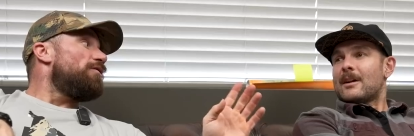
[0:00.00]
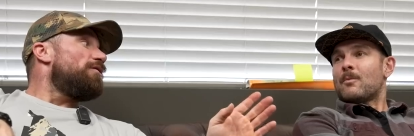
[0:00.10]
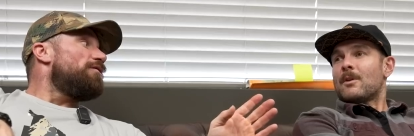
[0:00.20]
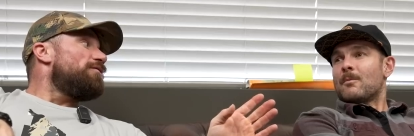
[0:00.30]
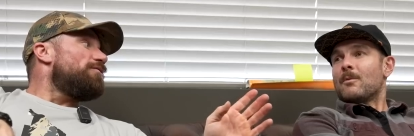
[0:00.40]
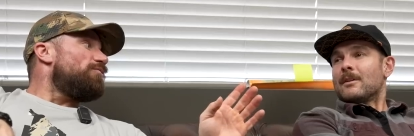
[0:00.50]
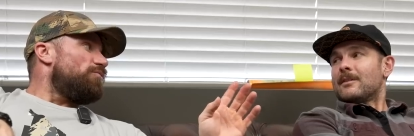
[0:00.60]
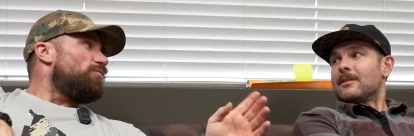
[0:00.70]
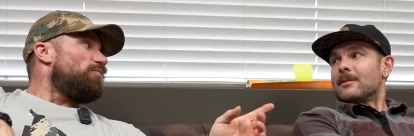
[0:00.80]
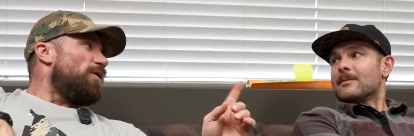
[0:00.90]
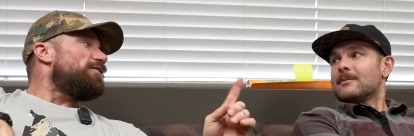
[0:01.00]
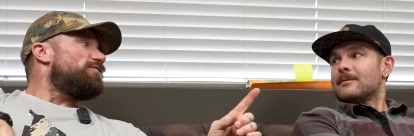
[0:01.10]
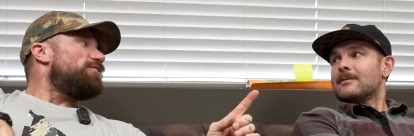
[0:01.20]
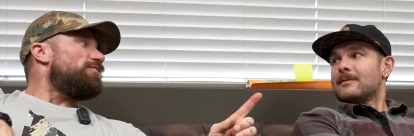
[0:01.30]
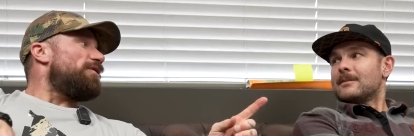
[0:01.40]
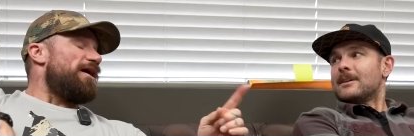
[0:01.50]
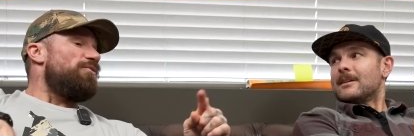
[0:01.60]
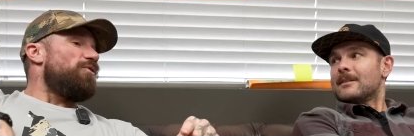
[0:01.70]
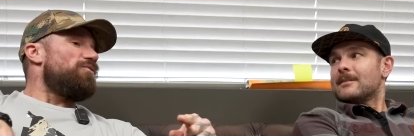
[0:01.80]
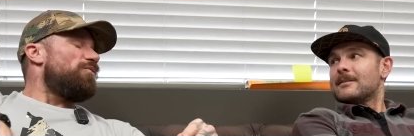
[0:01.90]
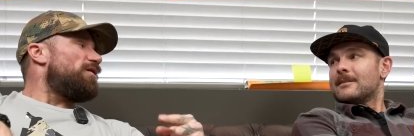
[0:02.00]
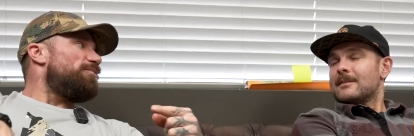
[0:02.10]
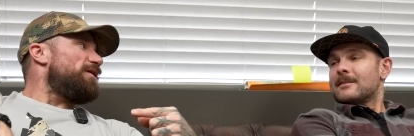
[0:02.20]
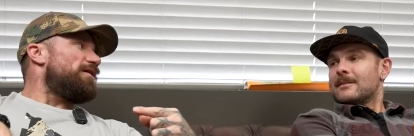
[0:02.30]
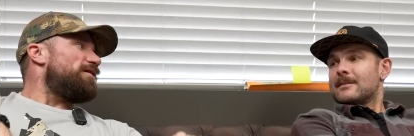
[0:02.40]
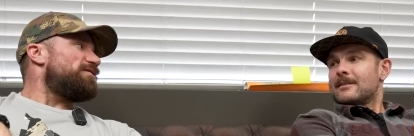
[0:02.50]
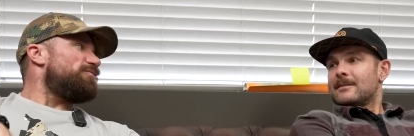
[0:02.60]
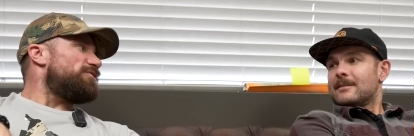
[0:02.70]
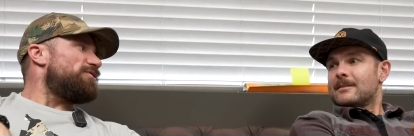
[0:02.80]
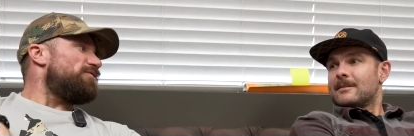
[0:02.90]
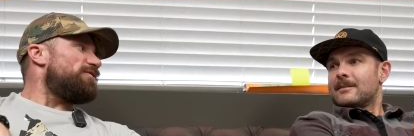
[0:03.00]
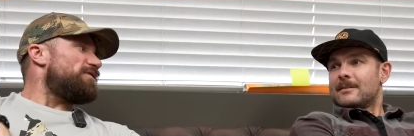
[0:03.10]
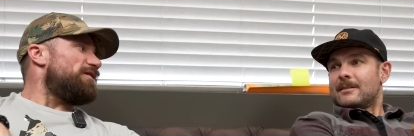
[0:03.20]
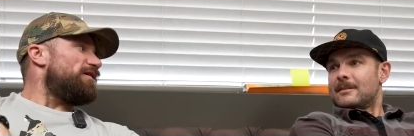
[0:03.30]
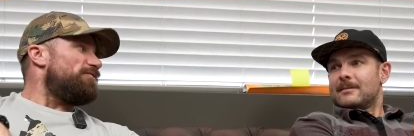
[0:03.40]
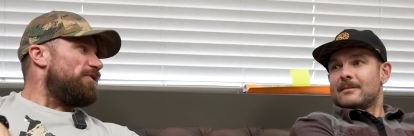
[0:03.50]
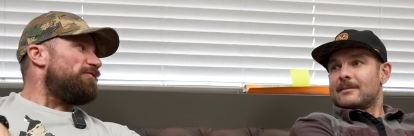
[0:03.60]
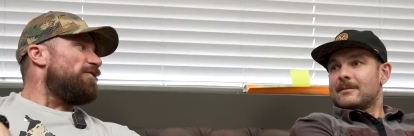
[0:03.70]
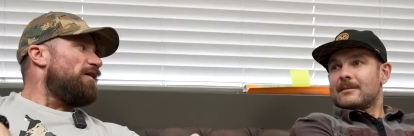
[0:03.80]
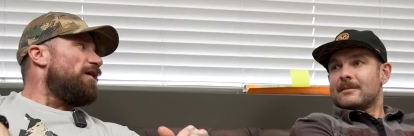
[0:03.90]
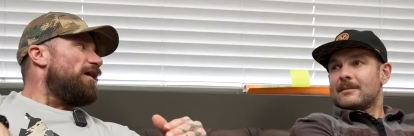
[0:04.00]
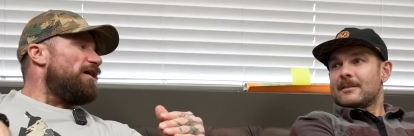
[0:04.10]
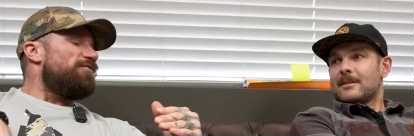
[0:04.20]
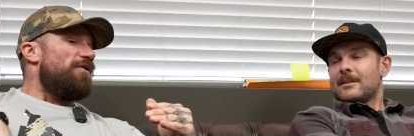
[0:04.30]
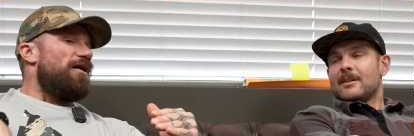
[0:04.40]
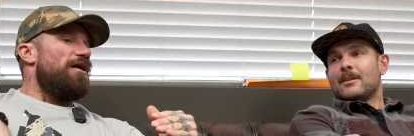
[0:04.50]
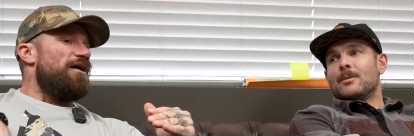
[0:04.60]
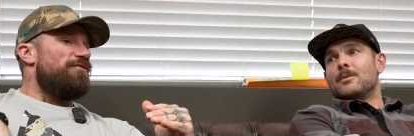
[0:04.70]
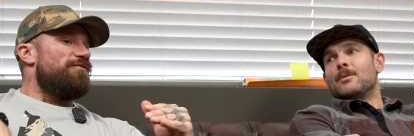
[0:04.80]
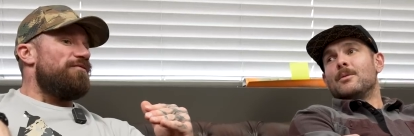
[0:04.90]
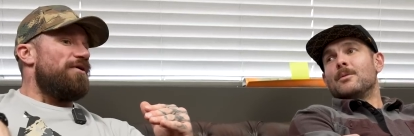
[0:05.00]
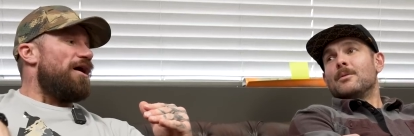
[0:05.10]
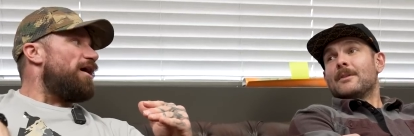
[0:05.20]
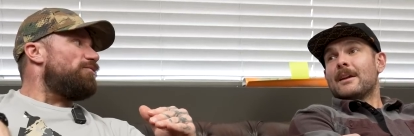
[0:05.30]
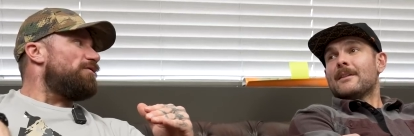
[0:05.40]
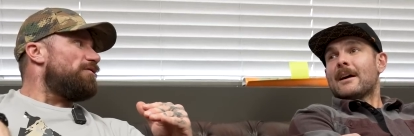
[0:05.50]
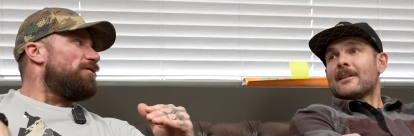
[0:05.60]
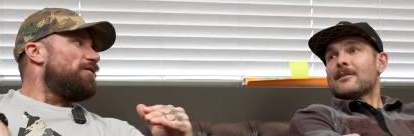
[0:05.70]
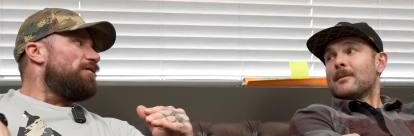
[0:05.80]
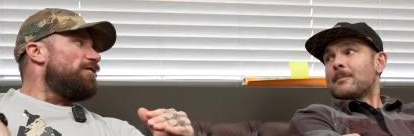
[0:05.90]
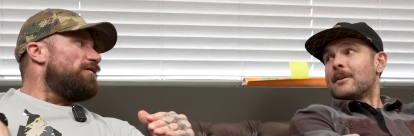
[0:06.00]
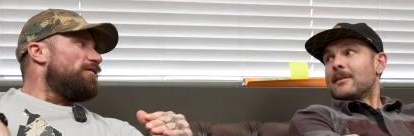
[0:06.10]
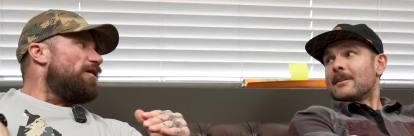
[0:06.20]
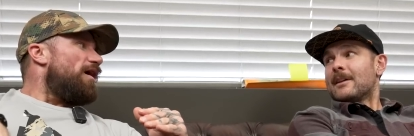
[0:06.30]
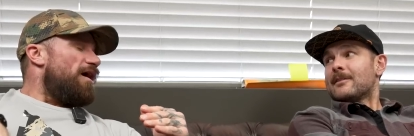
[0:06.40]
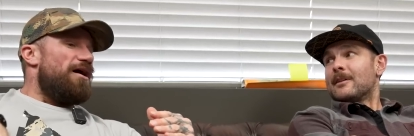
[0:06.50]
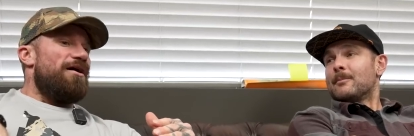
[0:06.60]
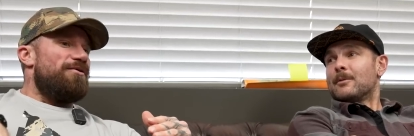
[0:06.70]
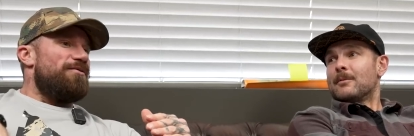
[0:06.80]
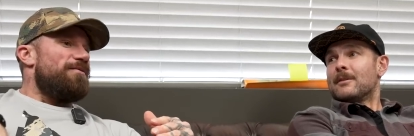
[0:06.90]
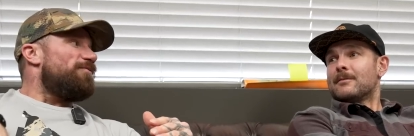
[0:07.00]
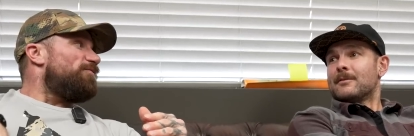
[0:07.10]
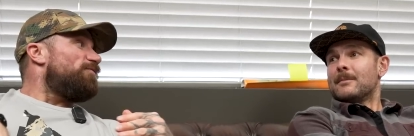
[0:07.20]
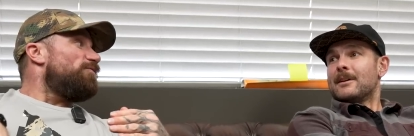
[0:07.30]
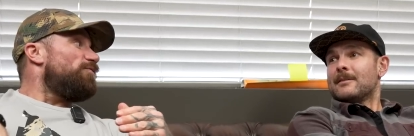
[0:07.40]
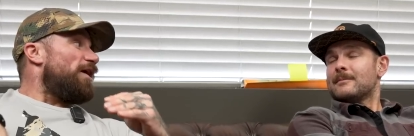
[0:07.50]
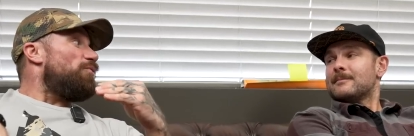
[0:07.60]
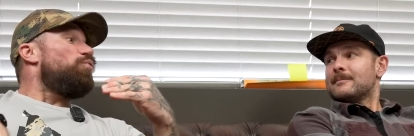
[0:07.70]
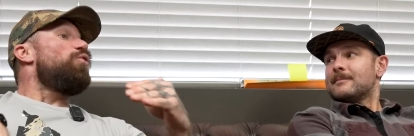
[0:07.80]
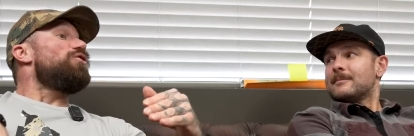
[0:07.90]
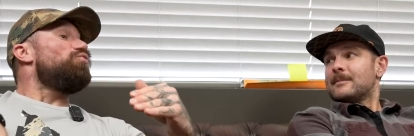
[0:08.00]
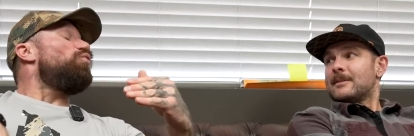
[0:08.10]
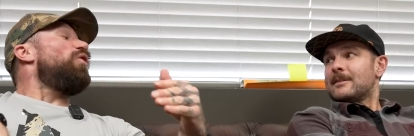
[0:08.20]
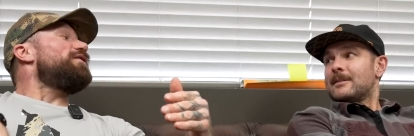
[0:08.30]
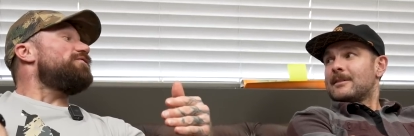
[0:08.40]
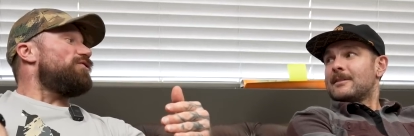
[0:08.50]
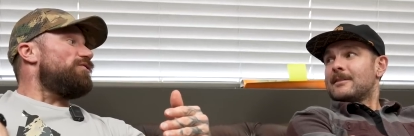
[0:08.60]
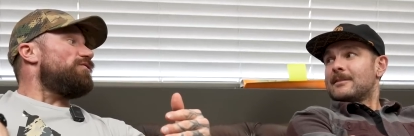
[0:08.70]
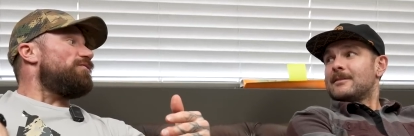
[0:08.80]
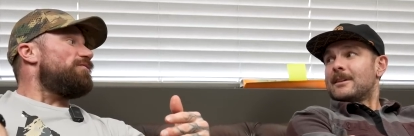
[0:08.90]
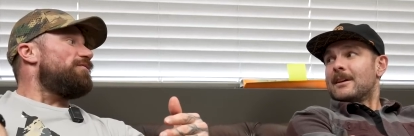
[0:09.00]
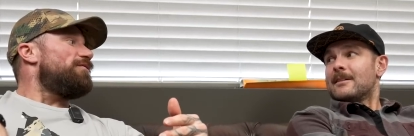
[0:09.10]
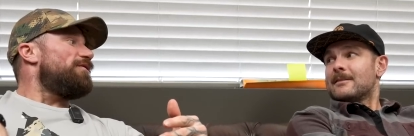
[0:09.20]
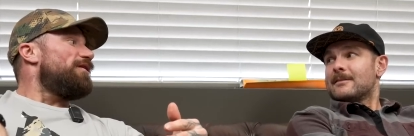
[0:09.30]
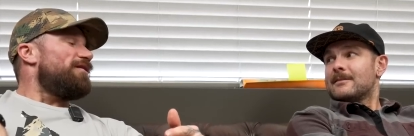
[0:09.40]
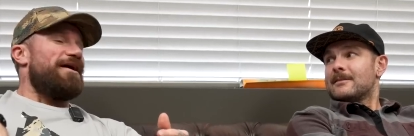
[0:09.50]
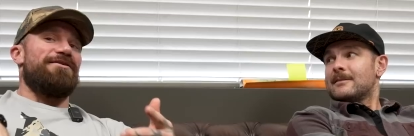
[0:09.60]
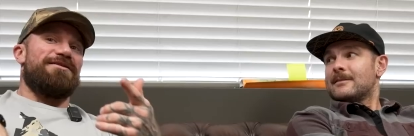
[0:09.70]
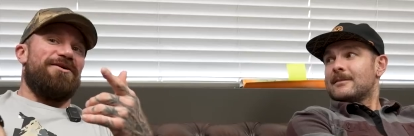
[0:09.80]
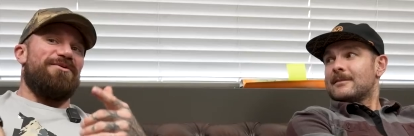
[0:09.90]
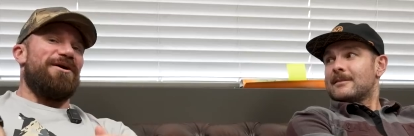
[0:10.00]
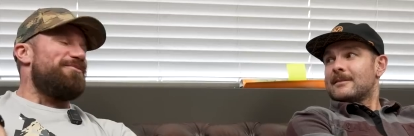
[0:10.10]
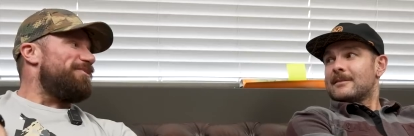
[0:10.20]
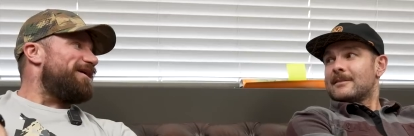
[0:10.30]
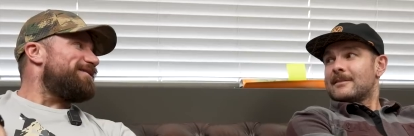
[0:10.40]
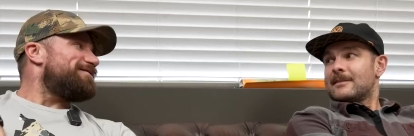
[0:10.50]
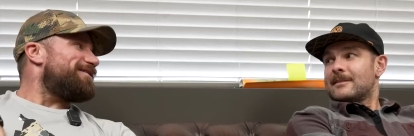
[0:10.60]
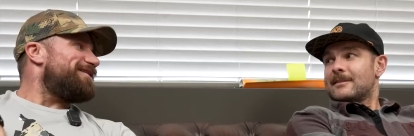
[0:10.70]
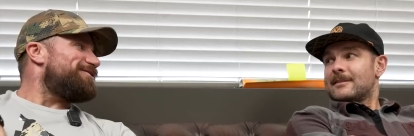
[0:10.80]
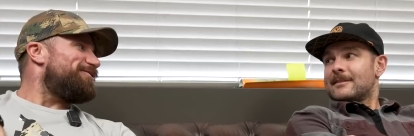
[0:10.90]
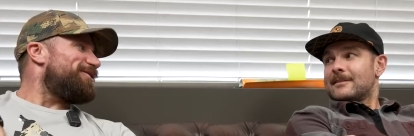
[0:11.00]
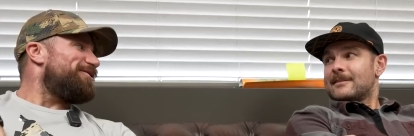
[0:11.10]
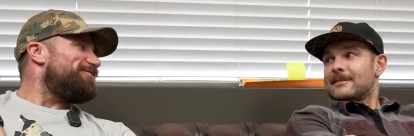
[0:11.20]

Speaker 1: I wouldn't want to. Want to? Like, I wouldn't want to be customer service lead. If if if if Ooh, I
Speaker 2: would. That's up there. That's number one for me. That I wouldn't
Speaker 1: want to do. Yeah. Like I was telling him how Megan's like she'll get on